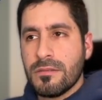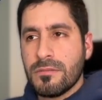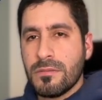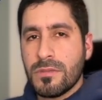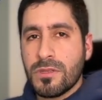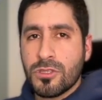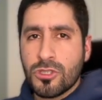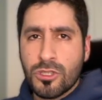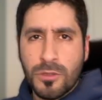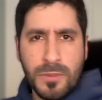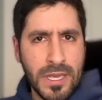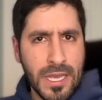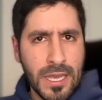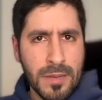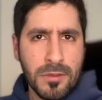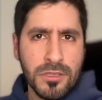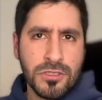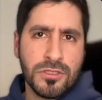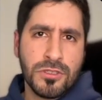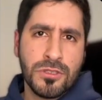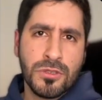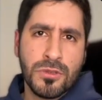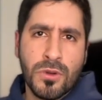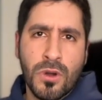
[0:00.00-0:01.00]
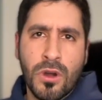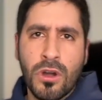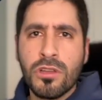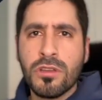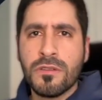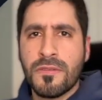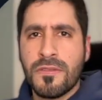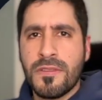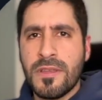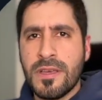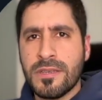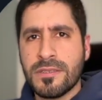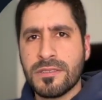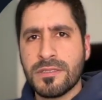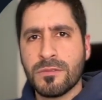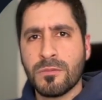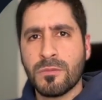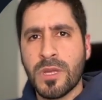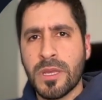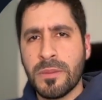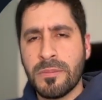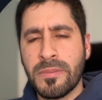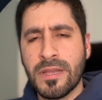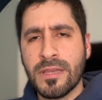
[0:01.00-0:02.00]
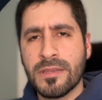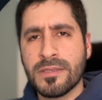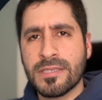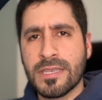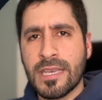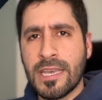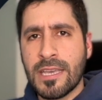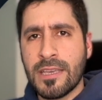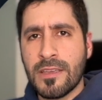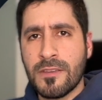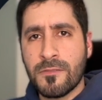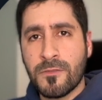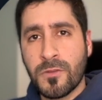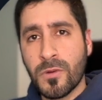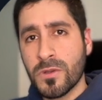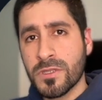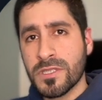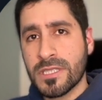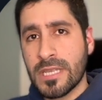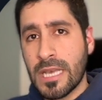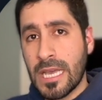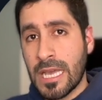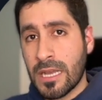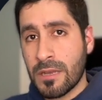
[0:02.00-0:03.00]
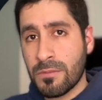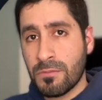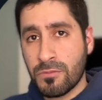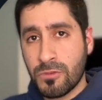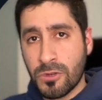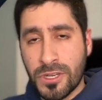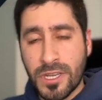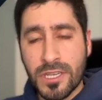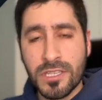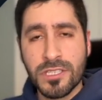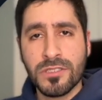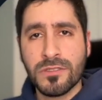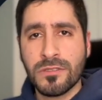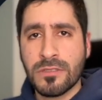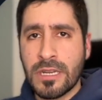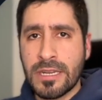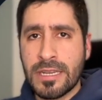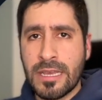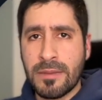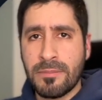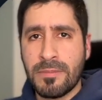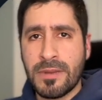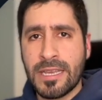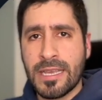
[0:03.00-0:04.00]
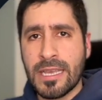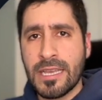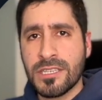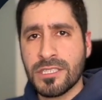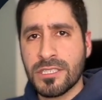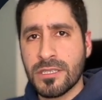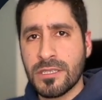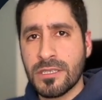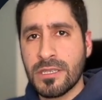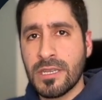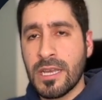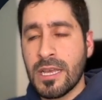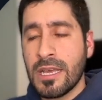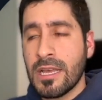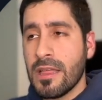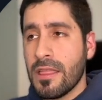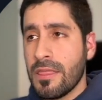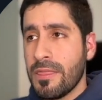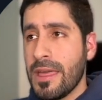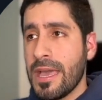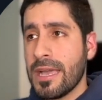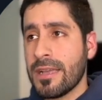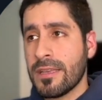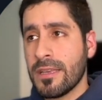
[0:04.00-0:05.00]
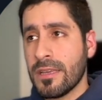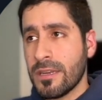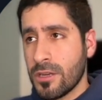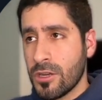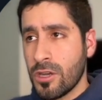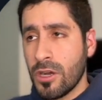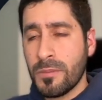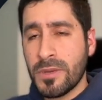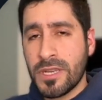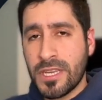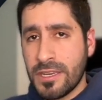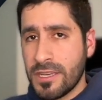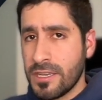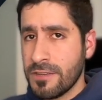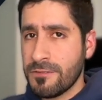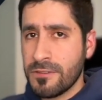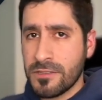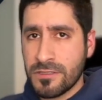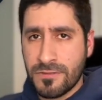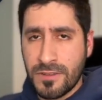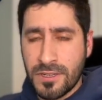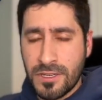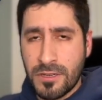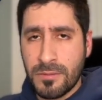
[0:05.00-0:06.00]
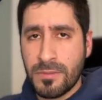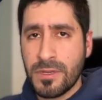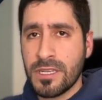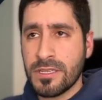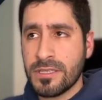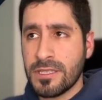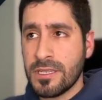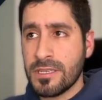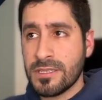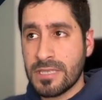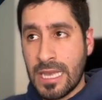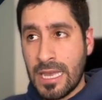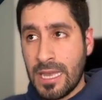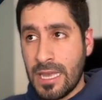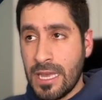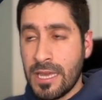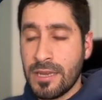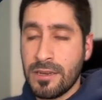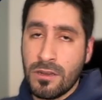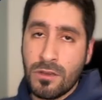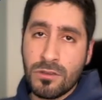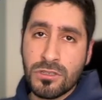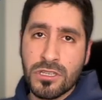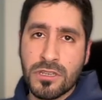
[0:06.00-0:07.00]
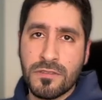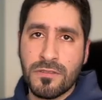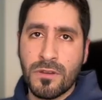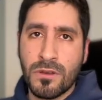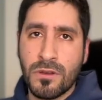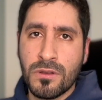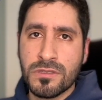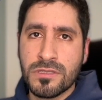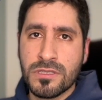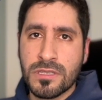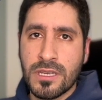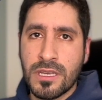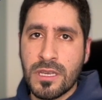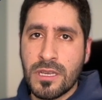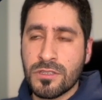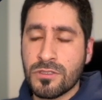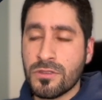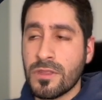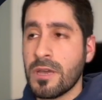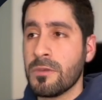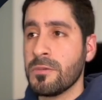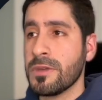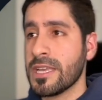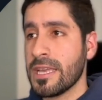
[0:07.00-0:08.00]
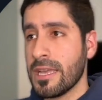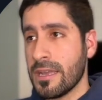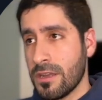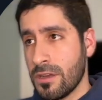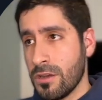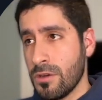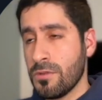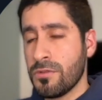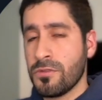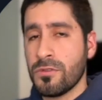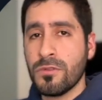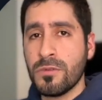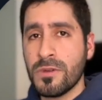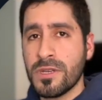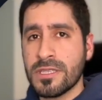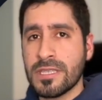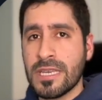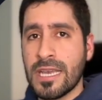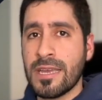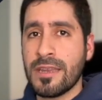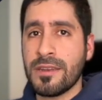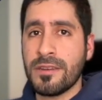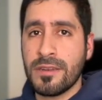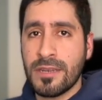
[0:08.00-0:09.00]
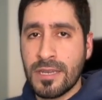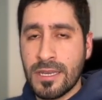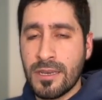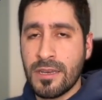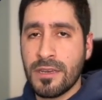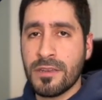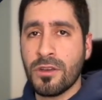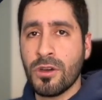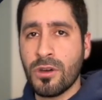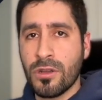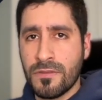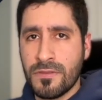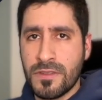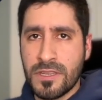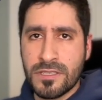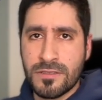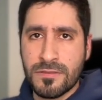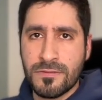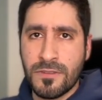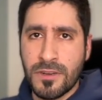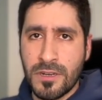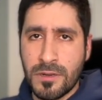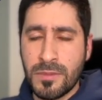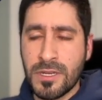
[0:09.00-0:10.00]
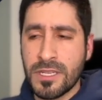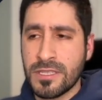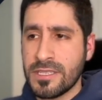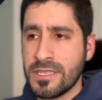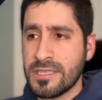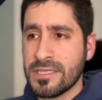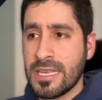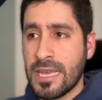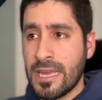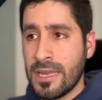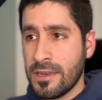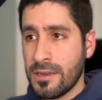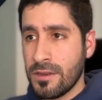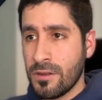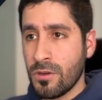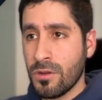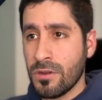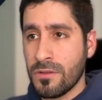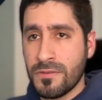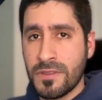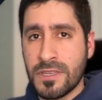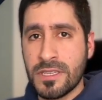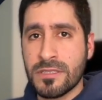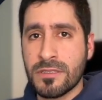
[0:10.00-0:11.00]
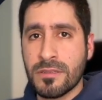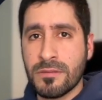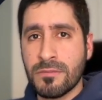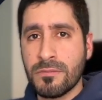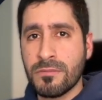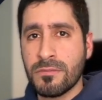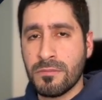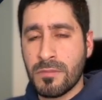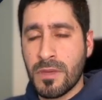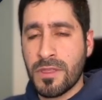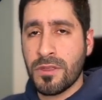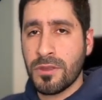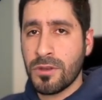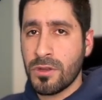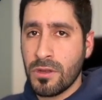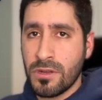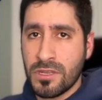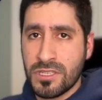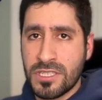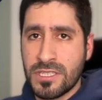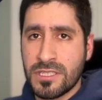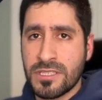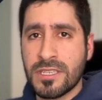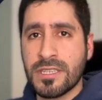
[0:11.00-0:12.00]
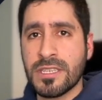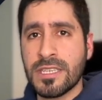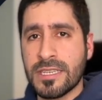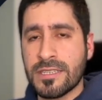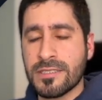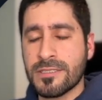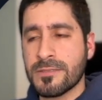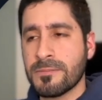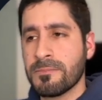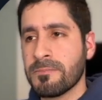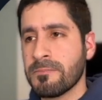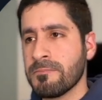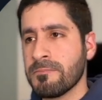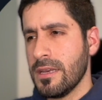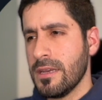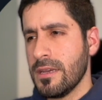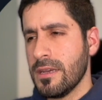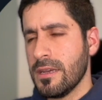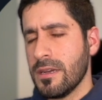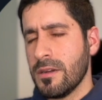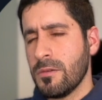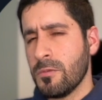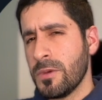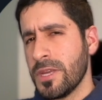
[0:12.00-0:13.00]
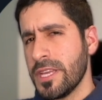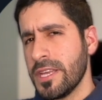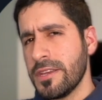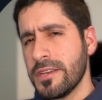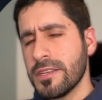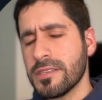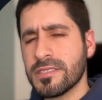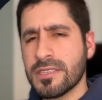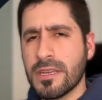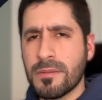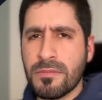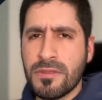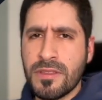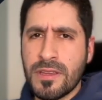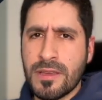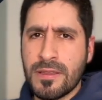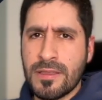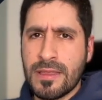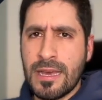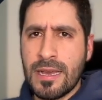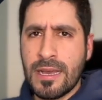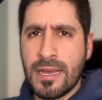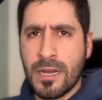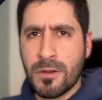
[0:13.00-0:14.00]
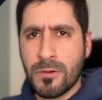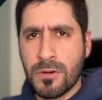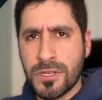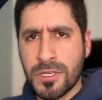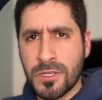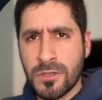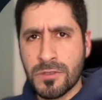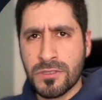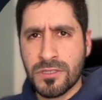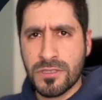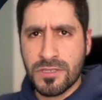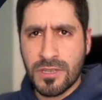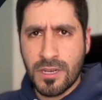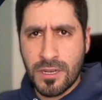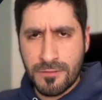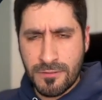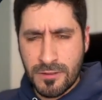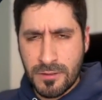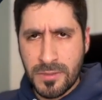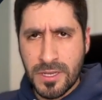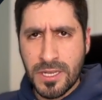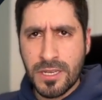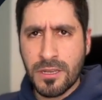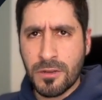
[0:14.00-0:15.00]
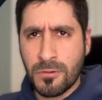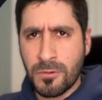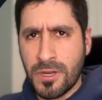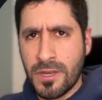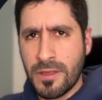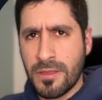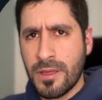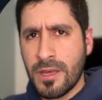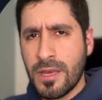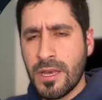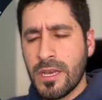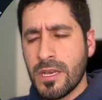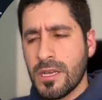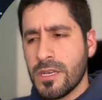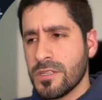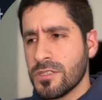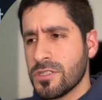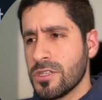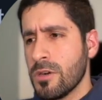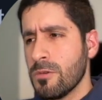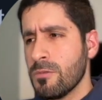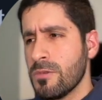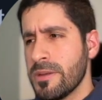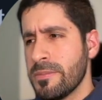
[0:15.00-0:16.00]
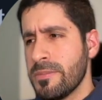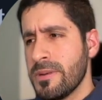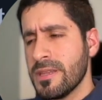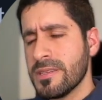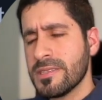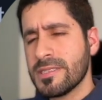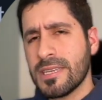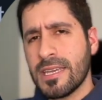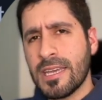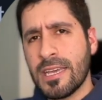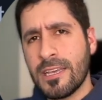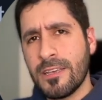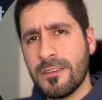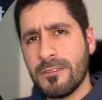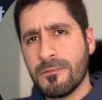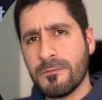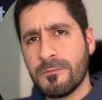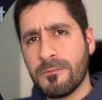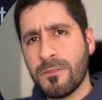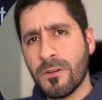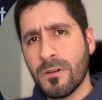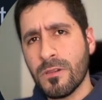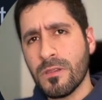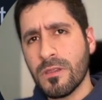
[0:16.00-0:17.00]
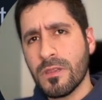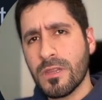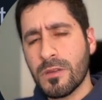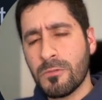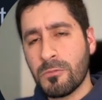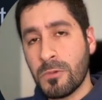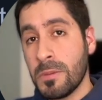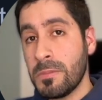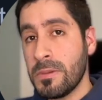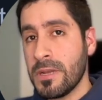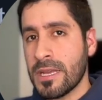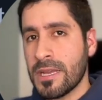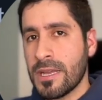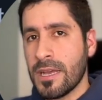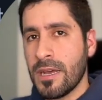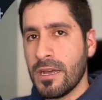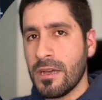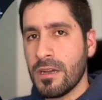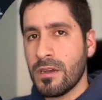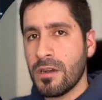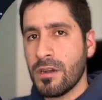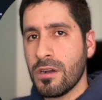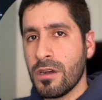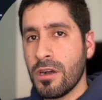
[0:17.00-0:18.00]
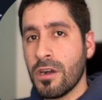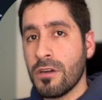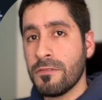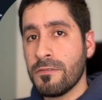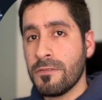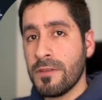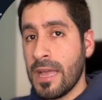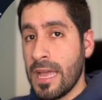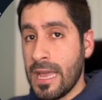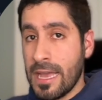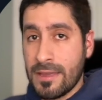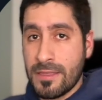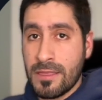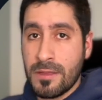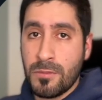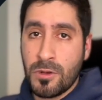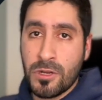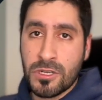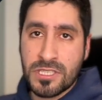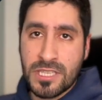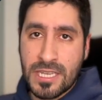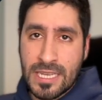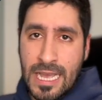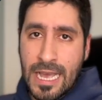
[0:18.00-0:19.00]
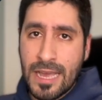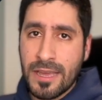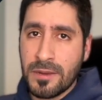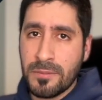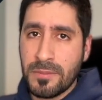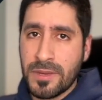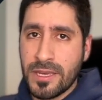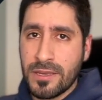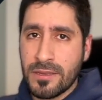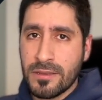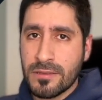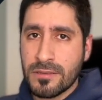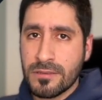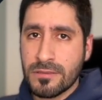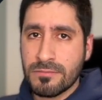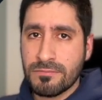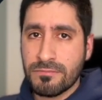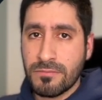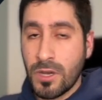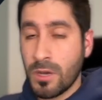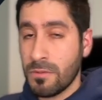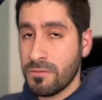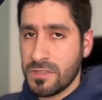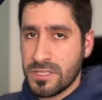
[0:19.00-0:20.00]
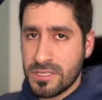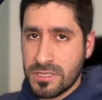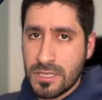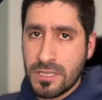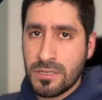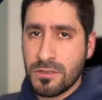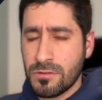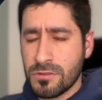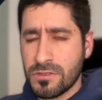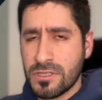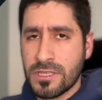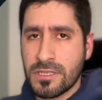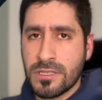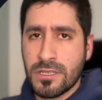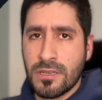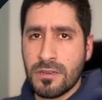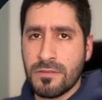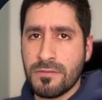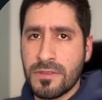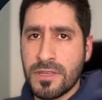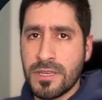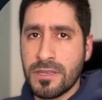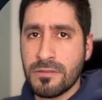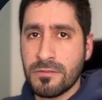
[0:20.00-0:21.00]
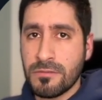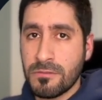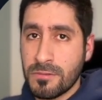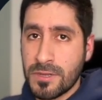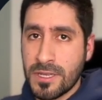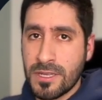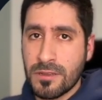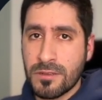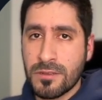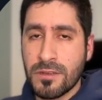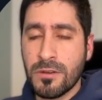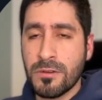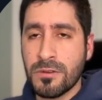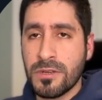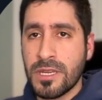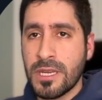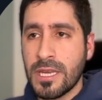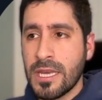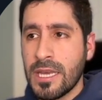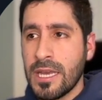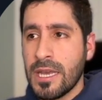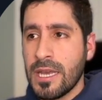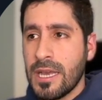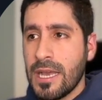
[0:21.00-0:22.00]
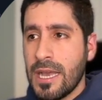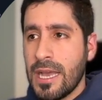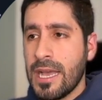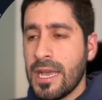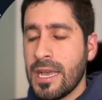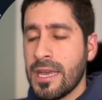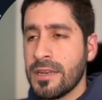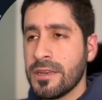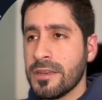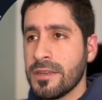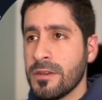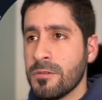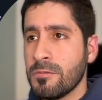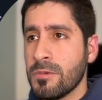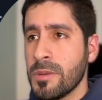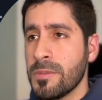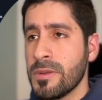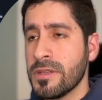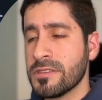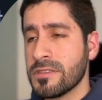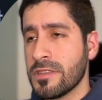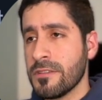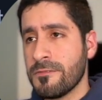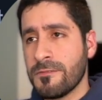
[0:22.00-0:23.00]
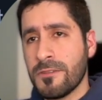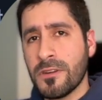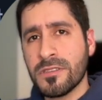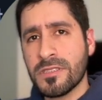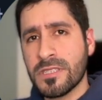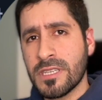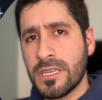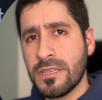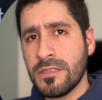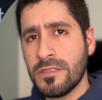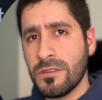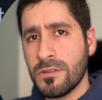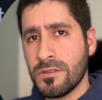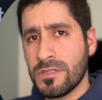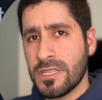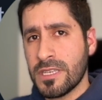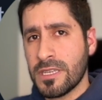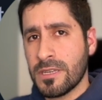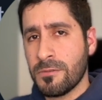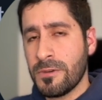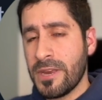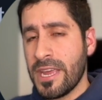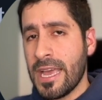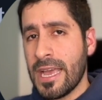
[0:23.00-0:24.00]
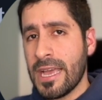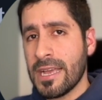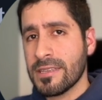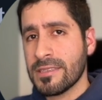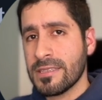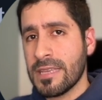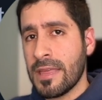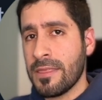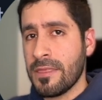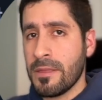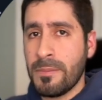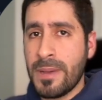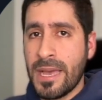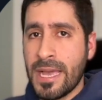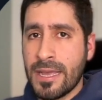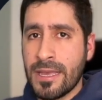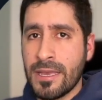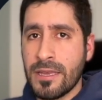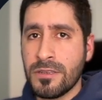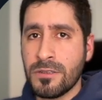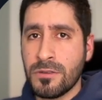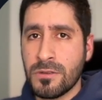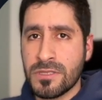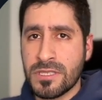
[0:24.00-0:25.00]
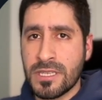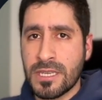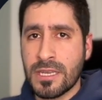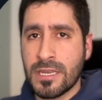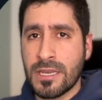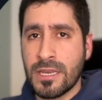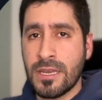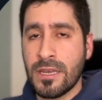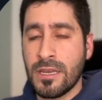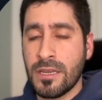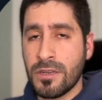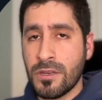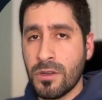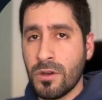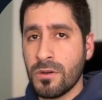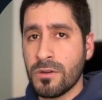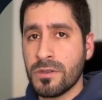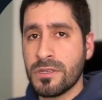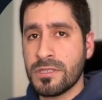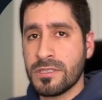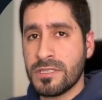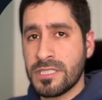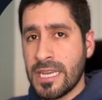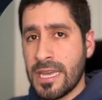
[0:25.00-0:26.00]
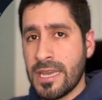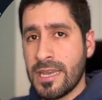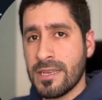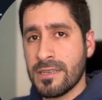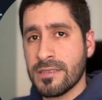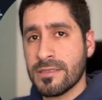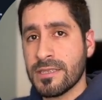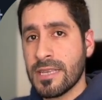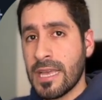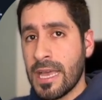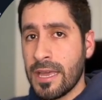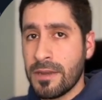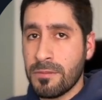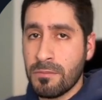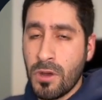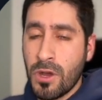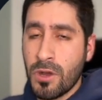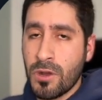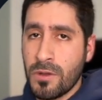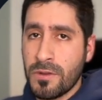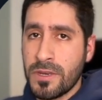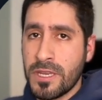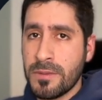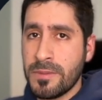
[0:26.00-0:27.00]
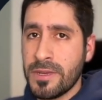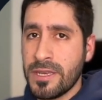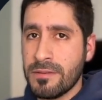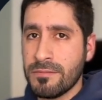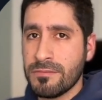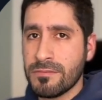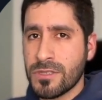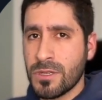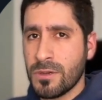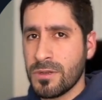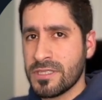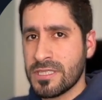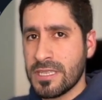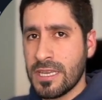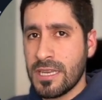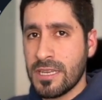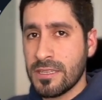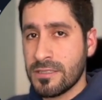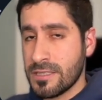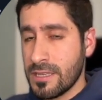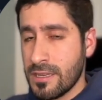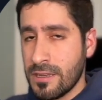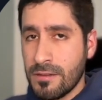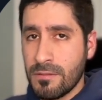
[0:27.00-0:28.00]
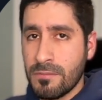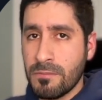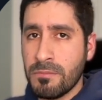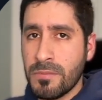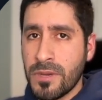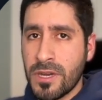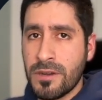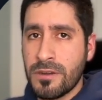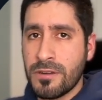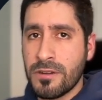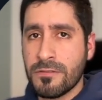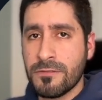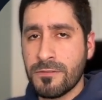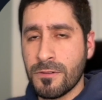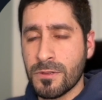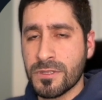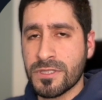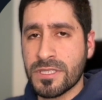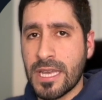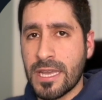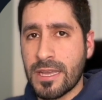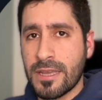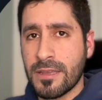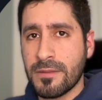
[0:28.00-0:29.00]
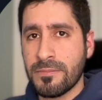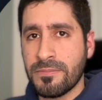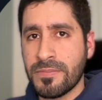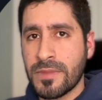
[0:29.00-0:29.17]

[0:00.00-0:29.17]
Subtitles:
To be able to do all of this, we built a full-stack production-ready application that can accommodate different vulnerabilities and logic flows so that we can go through it and learn all of these vulnerabilities and all of these methodology techniques. We needed something that our users are familiar with, so we built a full replica of HackTheBox Academy, obviously using none of the real code. And we built the front end using React and the back end using Node.js and MongoDB. So it's a MERN full stack.